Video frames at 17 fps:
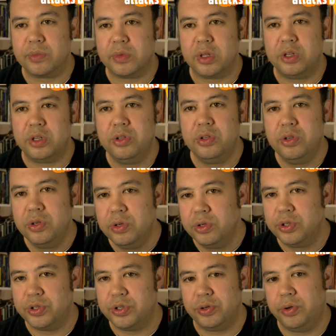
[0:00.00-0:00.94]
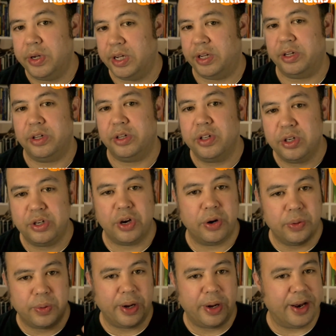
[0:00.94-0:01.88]
Usually you
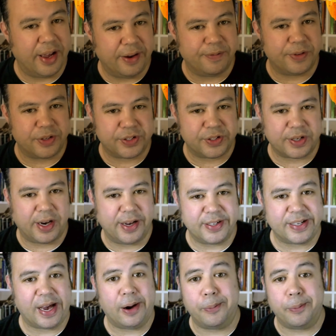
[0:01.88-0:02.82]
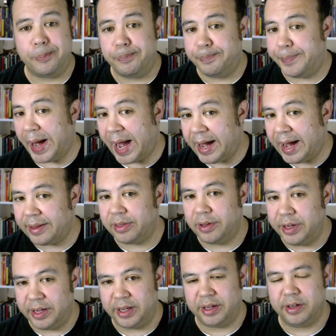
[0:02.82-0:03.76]
don't want to emphasize how
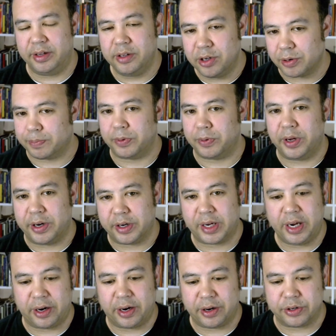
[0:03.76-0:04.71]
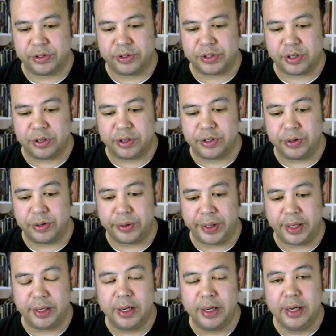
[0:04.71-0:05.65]
badly your player characters are
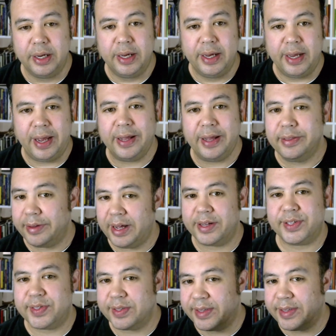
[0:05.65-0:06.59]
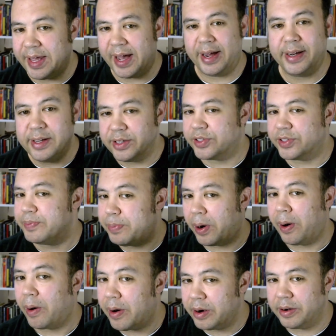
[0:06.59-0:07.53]
doing unless that is
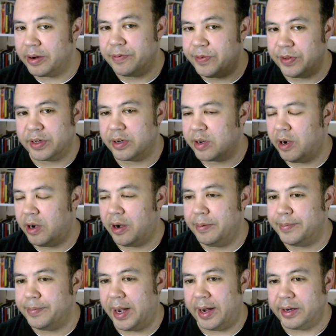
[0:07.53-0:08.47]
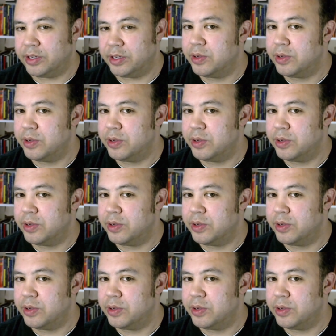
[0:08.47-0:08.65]
part of the combat.